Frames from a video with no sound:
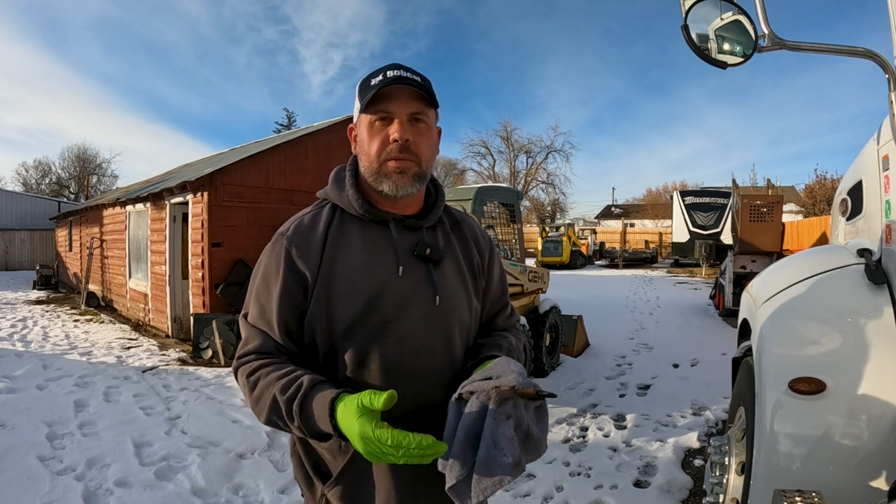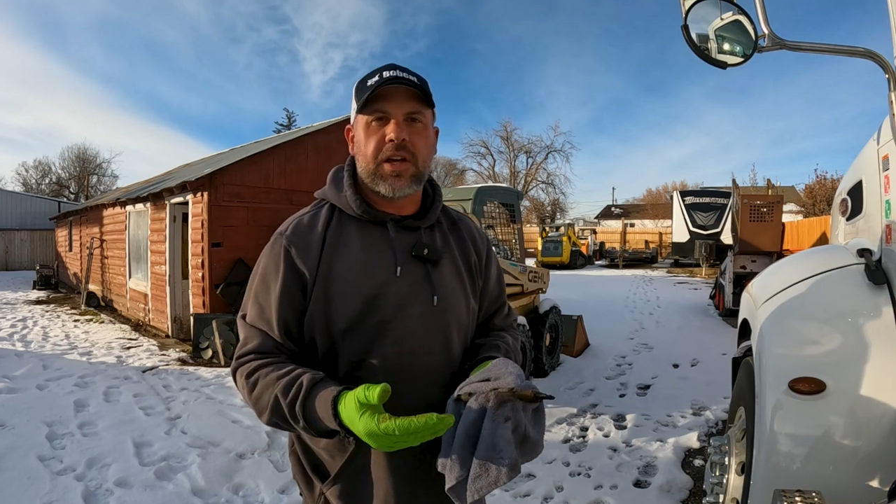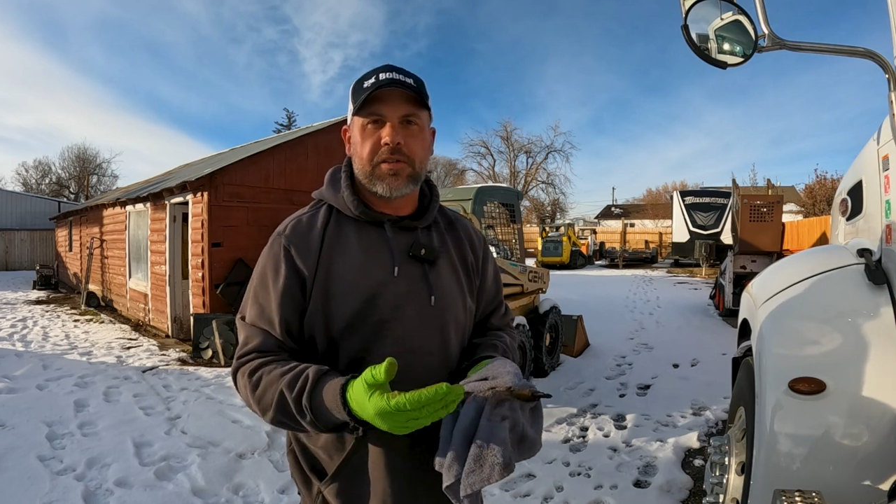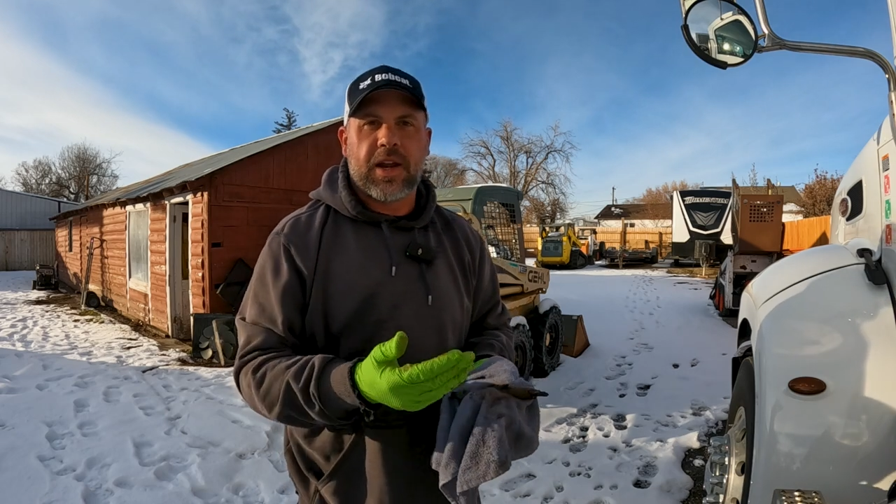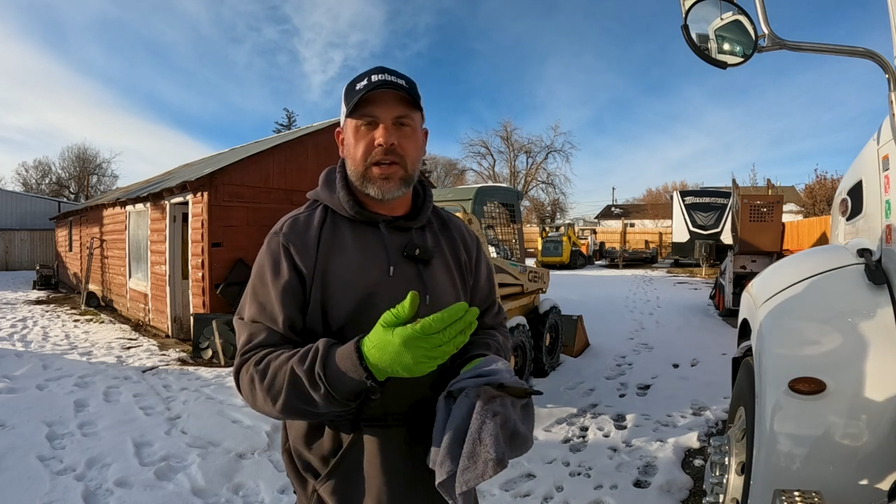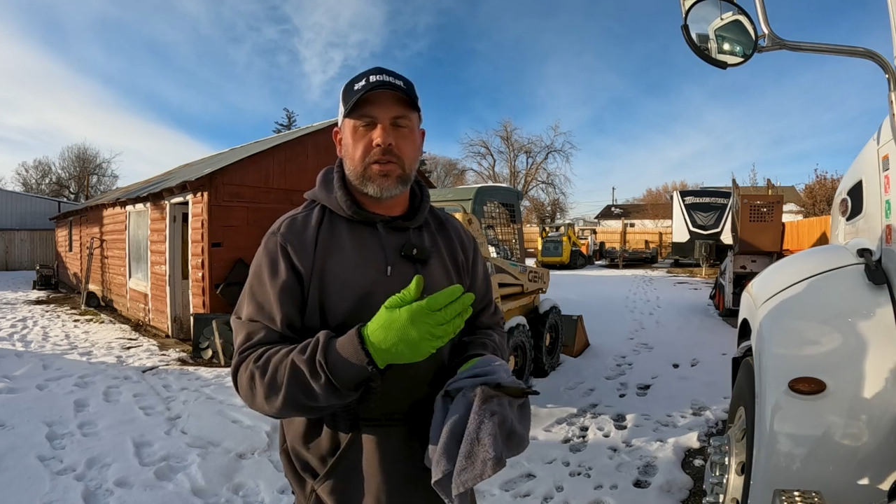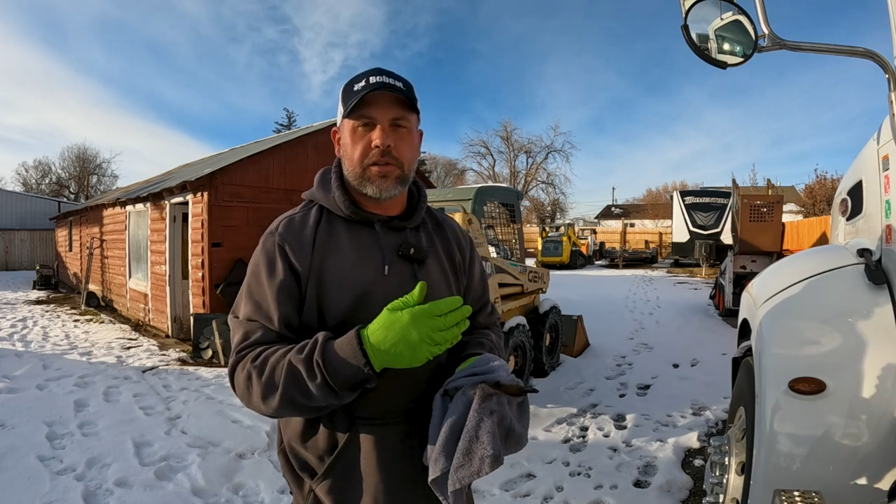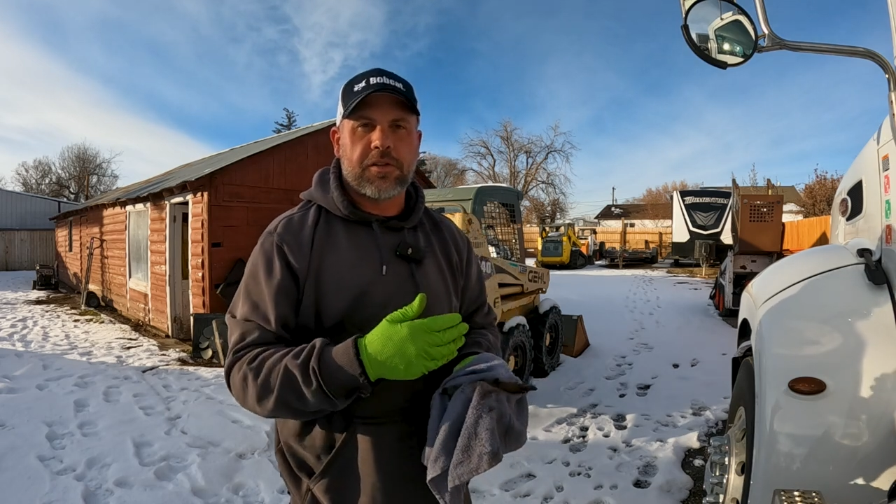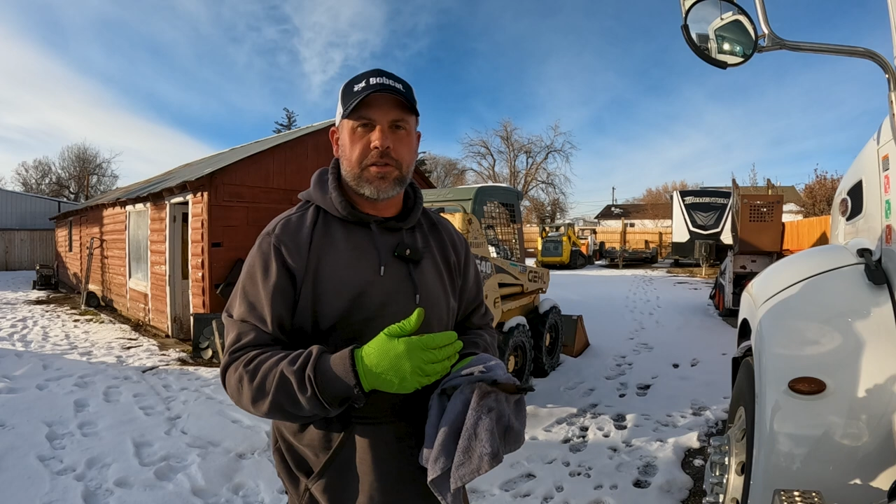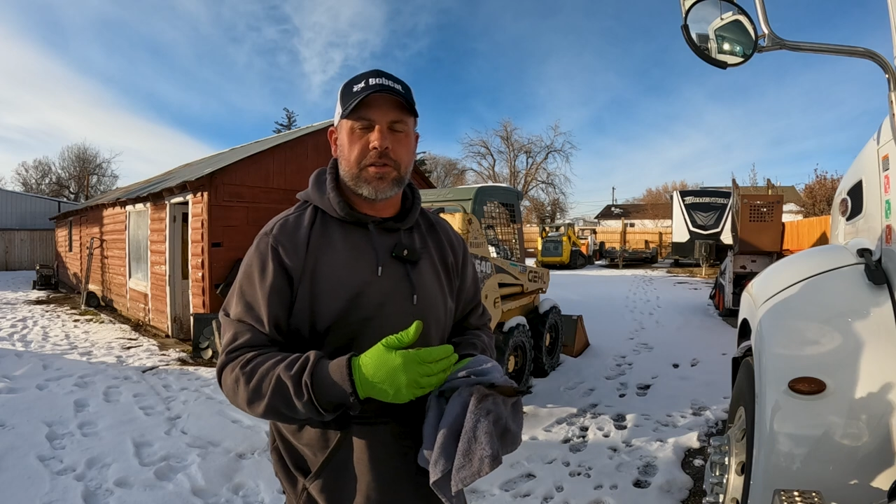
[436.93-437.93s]
because it
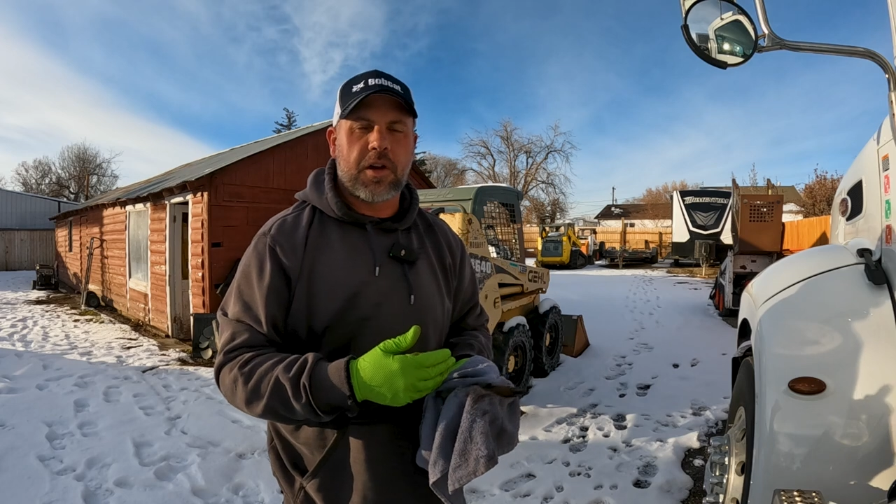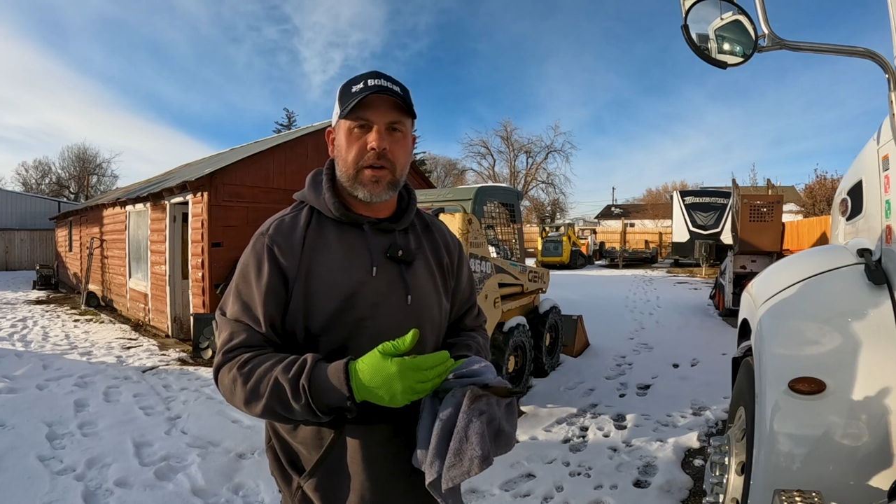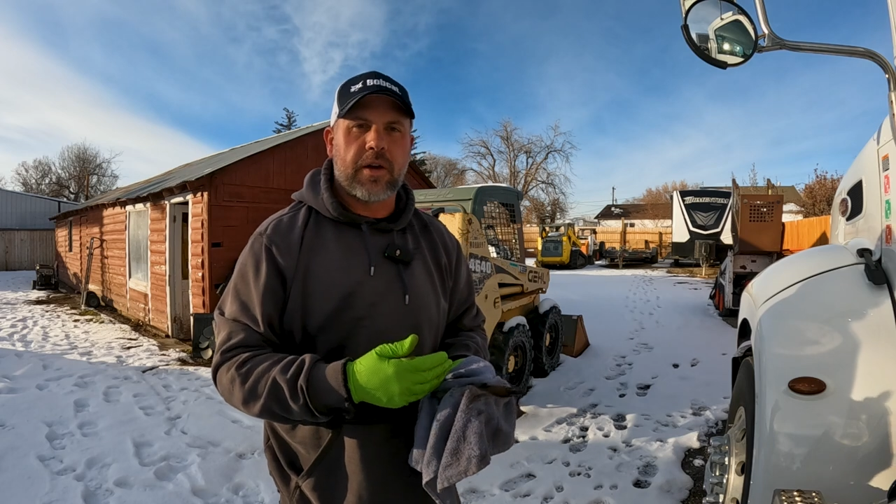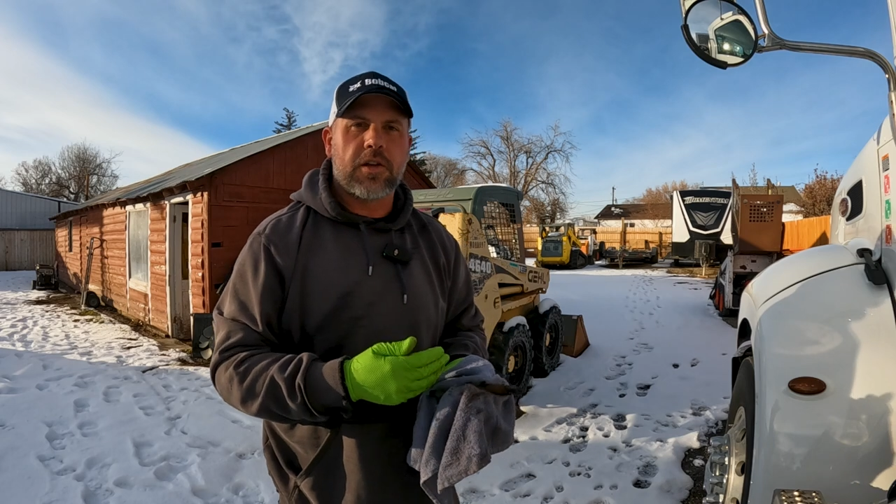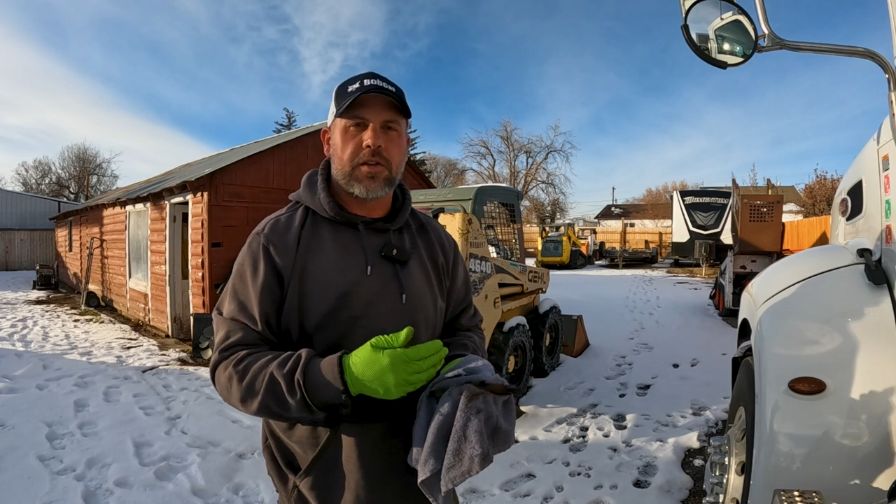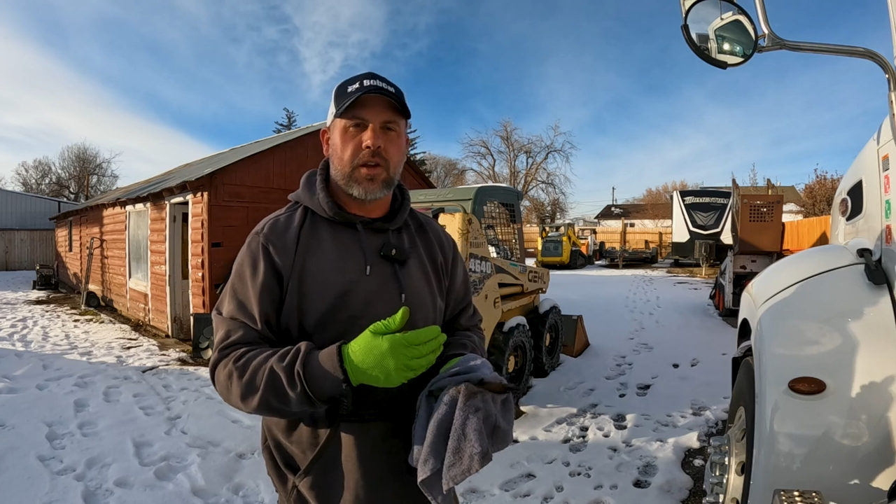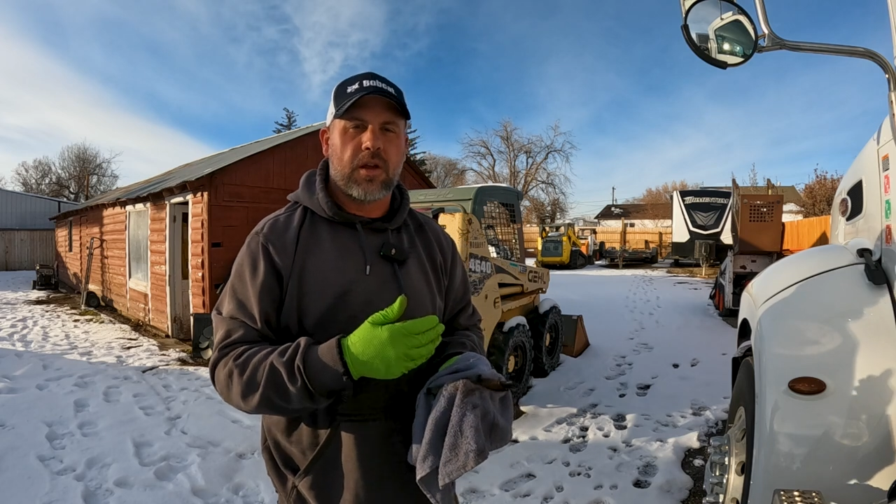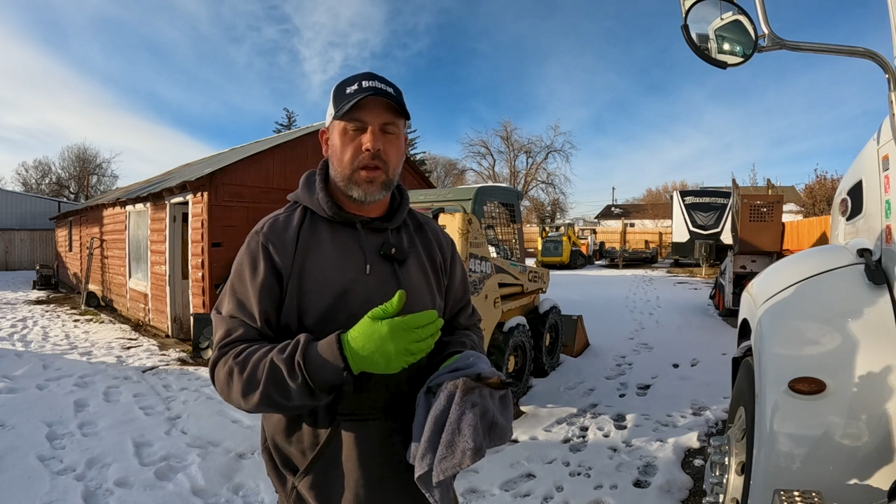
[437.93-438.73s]
actually starts